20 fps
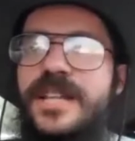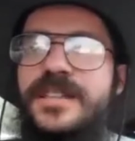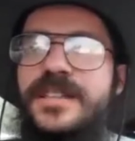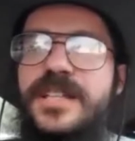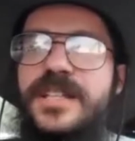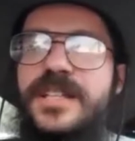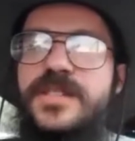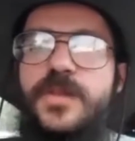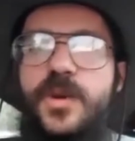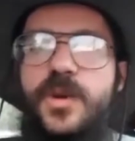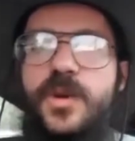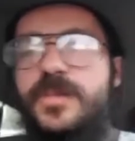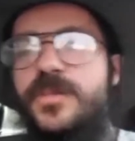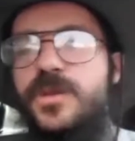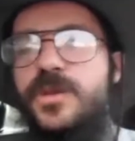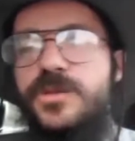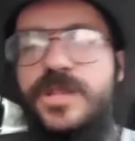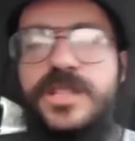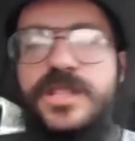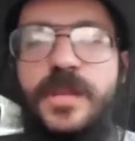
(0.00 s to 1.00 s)
things on the
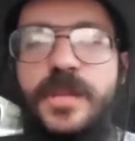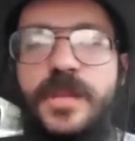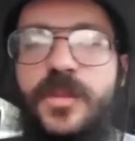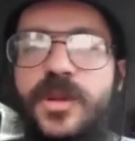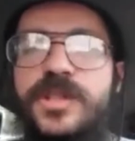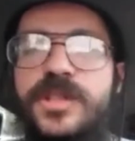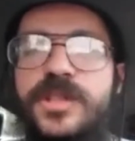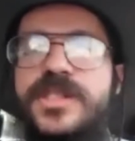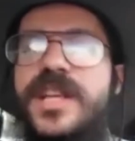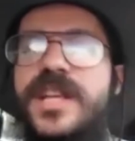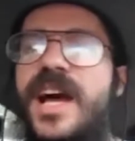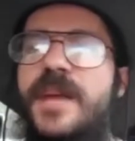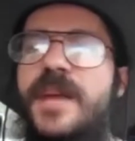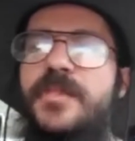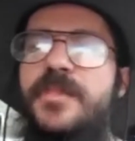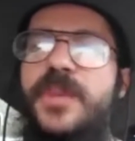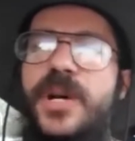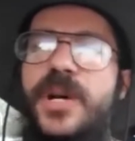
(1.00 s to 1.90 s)
music tip all the time, but